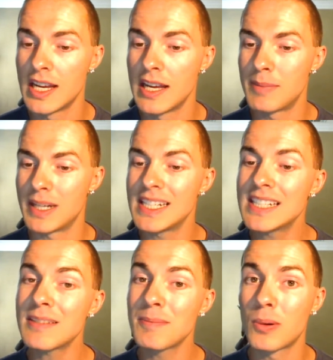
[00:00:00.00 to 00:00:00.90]
But it is
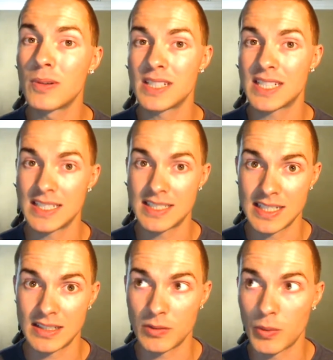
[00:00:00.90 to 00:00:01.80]
important to
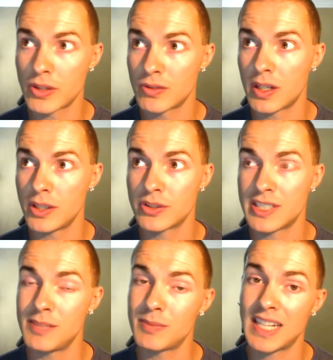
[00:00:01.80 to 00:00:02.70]
consider whether or not your
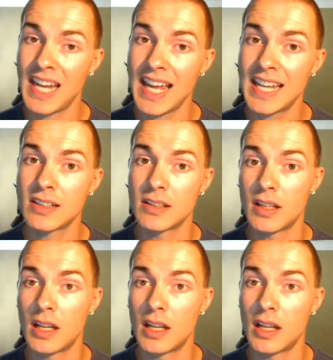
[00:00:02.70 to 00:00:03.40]
team can handle a